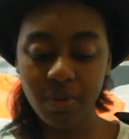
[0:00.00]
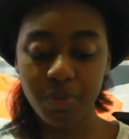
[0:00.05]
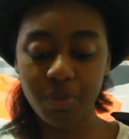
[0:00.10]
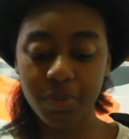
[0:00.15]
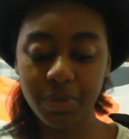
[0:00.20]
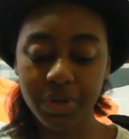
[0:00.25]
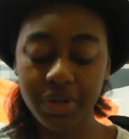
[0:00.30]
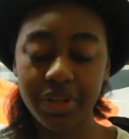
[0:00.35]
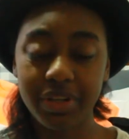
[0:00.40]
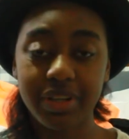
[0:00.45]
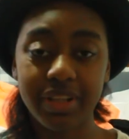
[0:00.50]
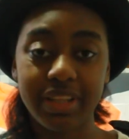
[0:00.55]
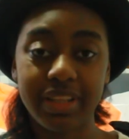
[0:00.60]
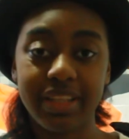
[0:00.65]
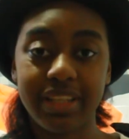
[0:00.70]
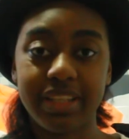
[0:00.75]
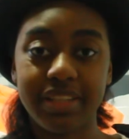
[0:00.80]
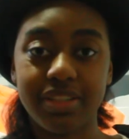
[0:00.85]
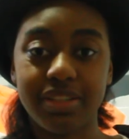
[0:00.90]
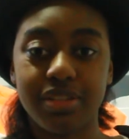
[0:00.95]
were
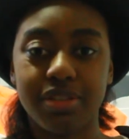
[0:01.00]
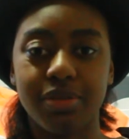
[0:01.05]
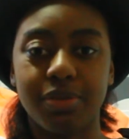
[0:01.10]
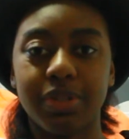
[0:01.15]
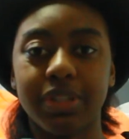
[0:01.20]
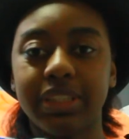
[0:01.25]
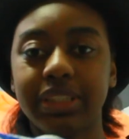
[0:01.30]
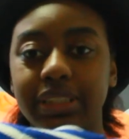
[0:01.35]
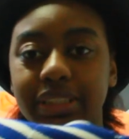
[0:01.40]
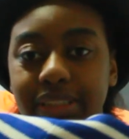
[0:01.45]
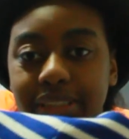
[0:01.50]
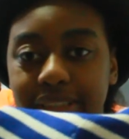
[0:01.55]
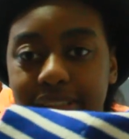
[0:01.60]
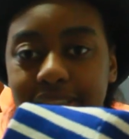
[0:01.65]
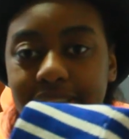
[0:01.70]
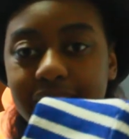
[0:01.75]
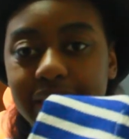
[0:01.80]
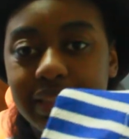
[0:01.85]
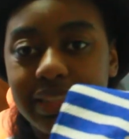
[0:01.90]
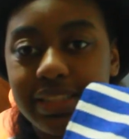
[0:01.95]
these shorts,
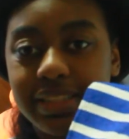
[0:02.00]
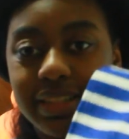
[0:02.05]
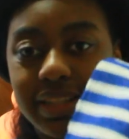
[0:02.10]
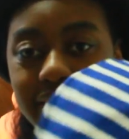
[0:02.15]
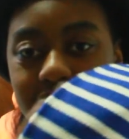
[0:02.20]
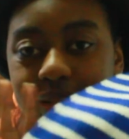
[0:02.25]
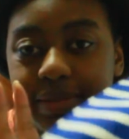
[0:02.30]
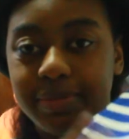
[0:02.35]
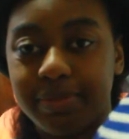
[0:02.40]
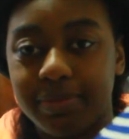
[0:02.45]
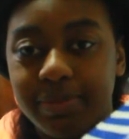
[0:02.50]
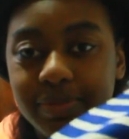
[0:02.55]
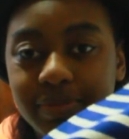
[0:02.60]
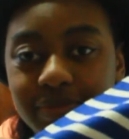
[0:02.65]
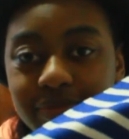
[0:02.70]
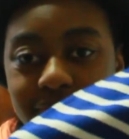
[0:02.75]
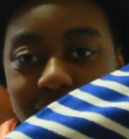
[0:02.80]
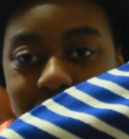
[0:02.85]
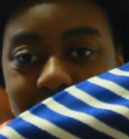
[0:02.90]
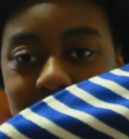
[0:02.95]
these
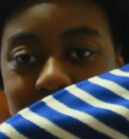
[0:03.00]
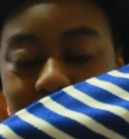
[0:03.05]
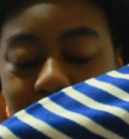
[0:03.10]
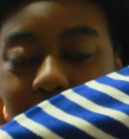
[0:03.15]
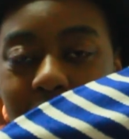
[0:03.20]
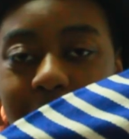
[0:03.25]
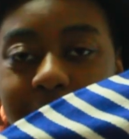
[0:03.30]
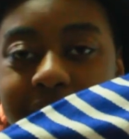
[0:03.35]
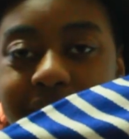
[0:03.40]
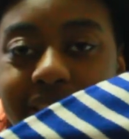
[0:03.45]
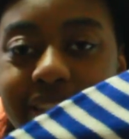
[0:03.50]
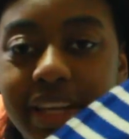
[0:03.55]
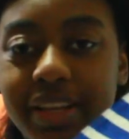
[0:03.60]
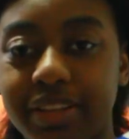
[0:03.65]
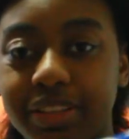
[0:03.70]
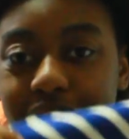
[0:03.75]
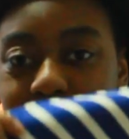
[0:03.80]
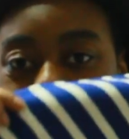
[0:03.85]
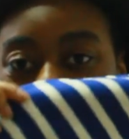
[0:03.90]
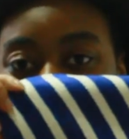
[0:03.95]
striped
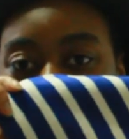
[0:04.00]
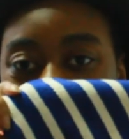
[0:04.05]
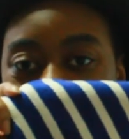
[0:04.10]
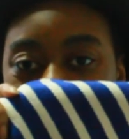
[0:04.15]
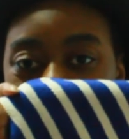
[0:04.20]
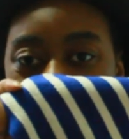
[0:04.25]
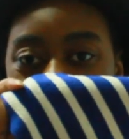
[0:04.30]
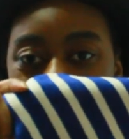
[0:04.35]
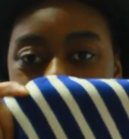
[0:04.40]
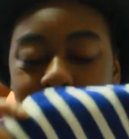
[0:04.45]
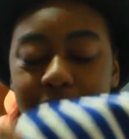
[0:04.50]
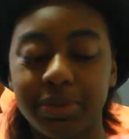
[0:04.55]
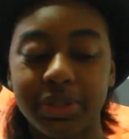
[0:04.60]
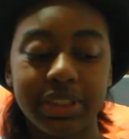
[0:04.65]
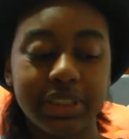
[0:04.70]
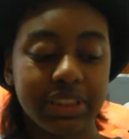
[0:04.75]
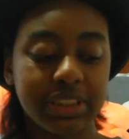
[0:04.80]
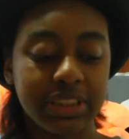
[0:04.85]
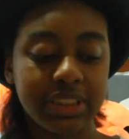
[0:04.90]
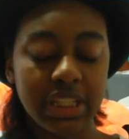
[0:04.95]
sailor type
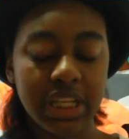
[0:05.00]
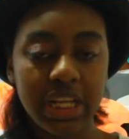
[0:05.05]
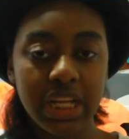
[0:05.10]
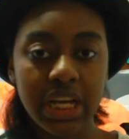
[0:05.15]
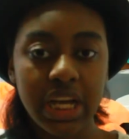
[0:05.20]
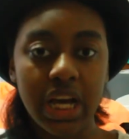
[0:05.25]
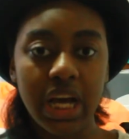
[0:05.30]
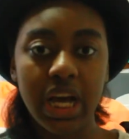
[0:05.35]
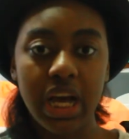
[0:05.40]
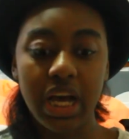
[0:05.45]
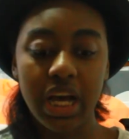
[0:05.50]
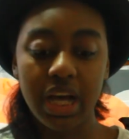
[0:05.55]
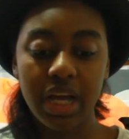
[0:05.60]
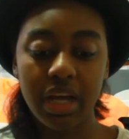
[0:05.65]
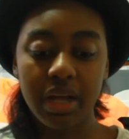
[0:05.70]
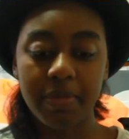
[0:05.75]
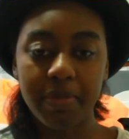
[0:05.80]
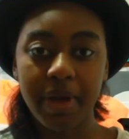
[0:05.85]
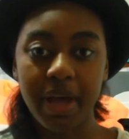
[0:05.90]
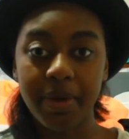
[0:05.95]
shorts.
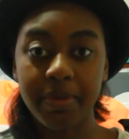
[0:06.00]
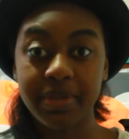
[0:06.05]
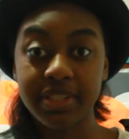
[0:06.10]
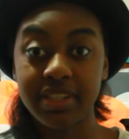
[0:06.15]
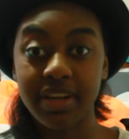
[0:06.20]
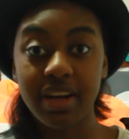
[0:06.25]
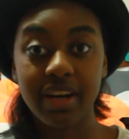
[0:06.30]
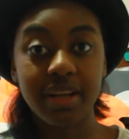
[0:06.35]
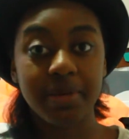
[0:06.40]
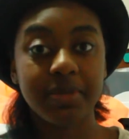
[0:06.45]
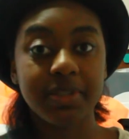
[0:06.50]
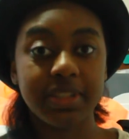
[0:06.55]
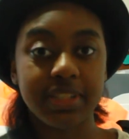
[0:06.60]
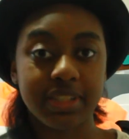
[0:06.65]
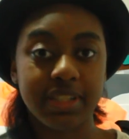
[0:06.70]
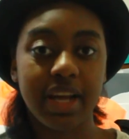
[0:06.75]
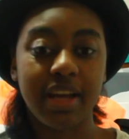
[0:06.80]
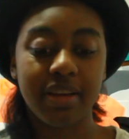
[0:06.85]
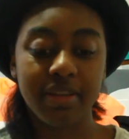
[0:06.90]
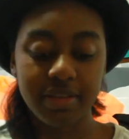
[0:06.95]
I was not able to
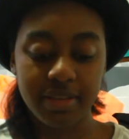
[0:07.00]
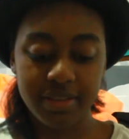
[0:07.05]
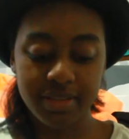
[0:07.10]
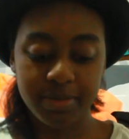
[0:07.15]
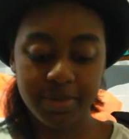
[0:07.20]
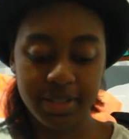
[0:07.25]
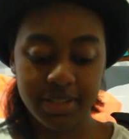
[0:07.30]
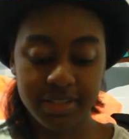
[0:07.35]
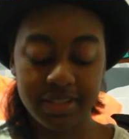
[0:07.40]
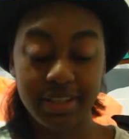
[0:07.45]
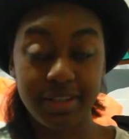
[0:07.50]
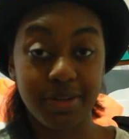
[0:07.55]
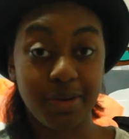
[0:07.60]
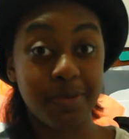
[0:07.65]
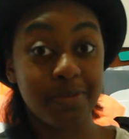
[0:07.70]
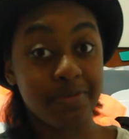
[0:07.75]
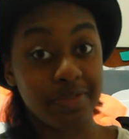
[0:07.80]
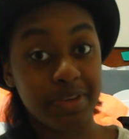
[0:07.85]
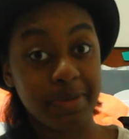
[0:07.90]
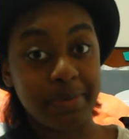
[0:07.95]
style these because they
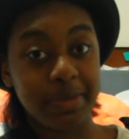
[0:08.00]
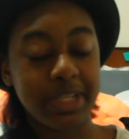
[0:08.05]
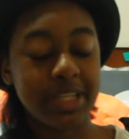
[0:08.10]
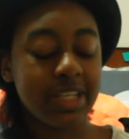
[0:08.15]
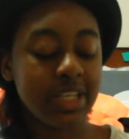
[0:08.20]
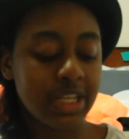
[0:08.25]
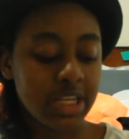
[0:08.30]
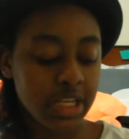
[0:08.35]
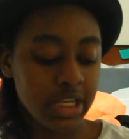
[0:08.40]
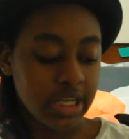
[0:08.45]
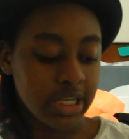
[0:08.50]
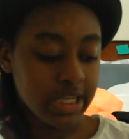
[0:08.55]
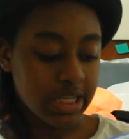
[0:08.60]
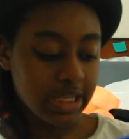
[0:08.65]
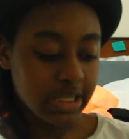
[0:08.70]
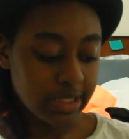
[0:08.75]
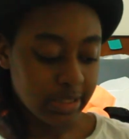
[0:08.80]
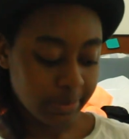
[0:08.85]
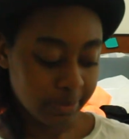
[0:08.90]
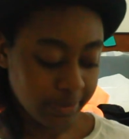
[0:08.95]
don't fit me.
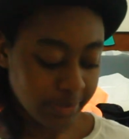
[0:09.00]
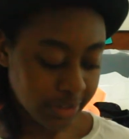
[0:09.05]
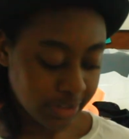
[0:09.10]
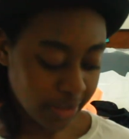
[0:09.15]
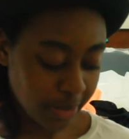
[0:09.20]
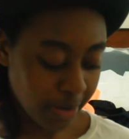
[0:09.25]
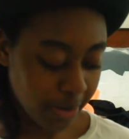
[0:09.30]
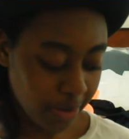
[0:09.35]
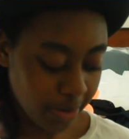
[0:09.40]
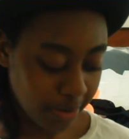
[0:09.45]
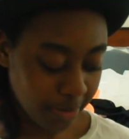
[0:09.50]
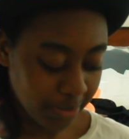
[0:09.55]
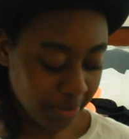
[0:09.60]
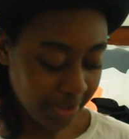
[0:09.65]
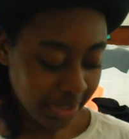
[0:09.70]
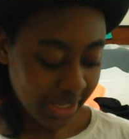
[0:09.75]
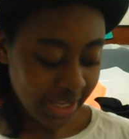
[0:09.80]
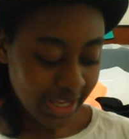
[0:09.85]
So